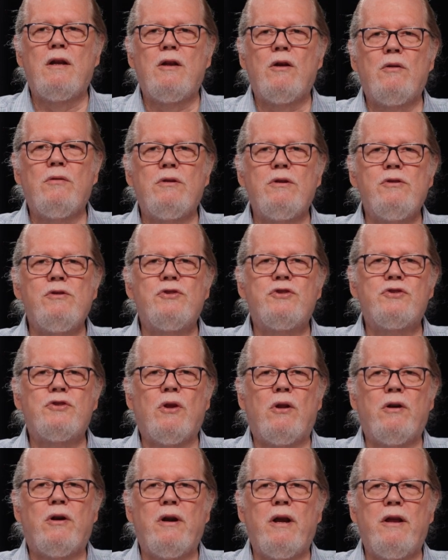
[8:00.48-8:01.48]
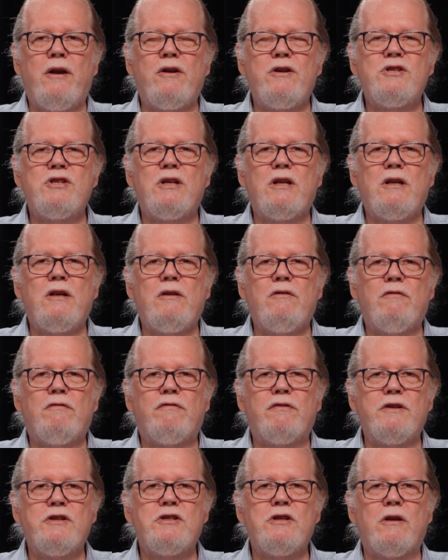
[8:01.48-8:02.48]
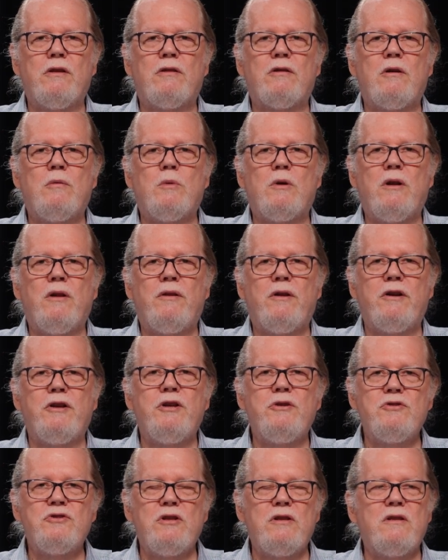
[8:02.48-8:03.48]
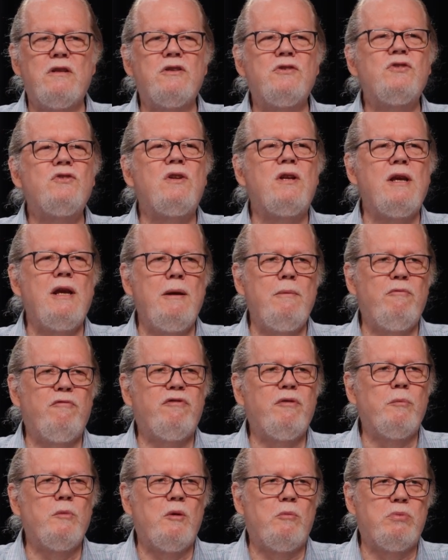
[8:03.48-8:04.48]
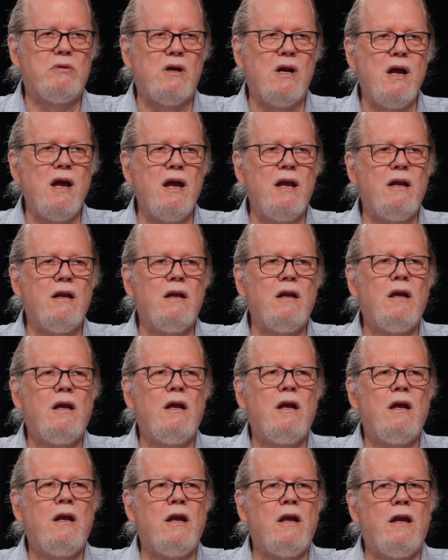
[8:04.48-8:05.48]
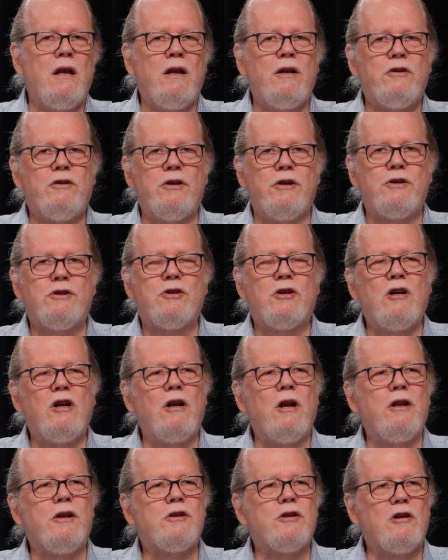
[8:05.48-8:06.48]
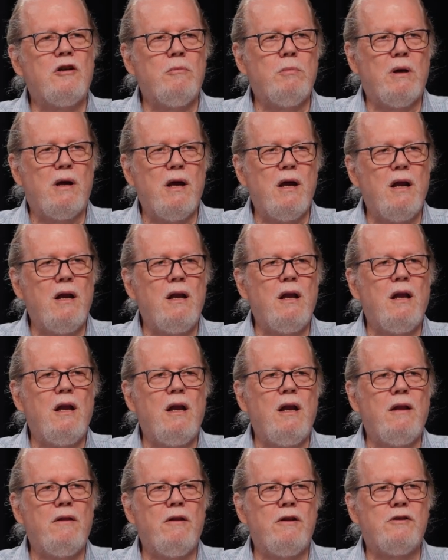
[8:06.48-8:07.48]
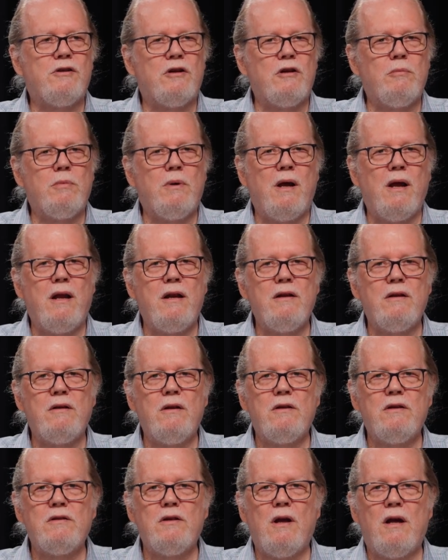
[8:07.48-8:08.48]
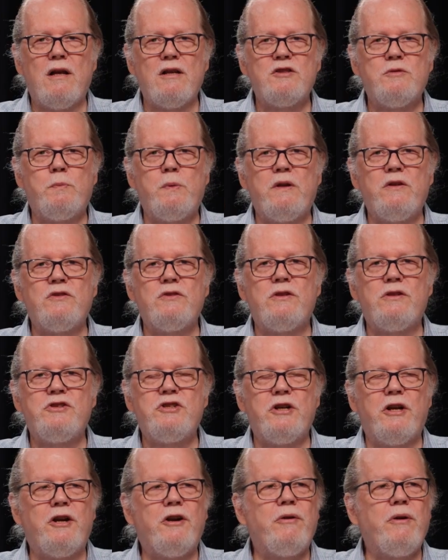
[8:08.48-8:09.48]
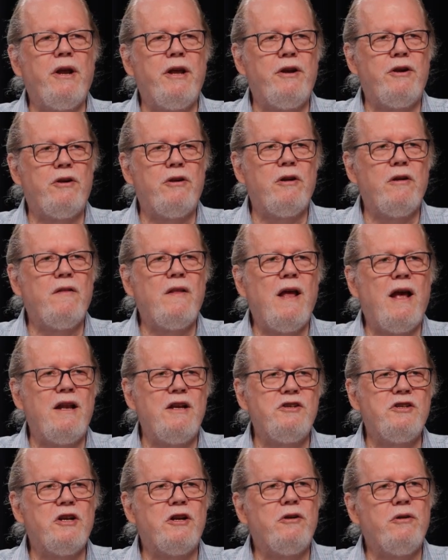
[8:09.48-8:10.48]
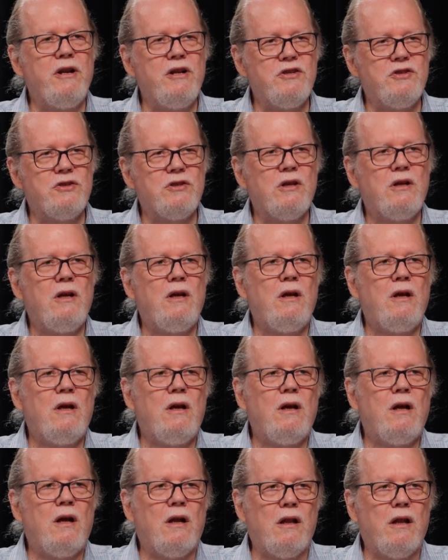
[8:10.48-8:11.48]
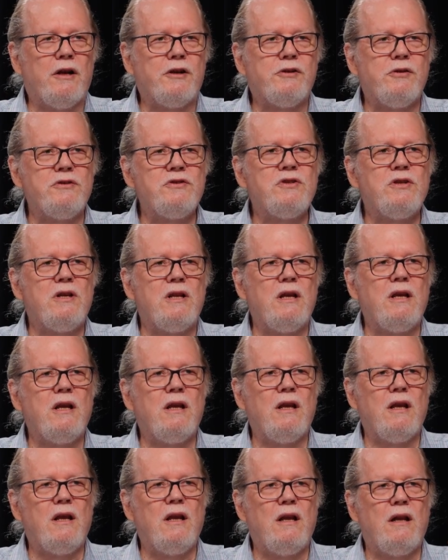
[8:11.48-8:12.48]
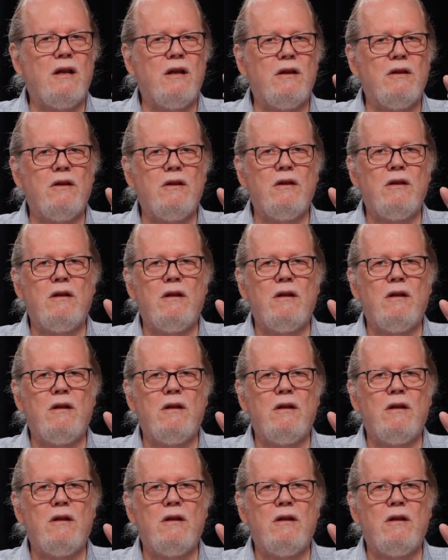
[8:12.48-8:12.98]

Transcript: don't use solar energy for geothermal. They're using the steam from the brine to turn a turbine, and the turbine spins a generator, and that generates electricity. And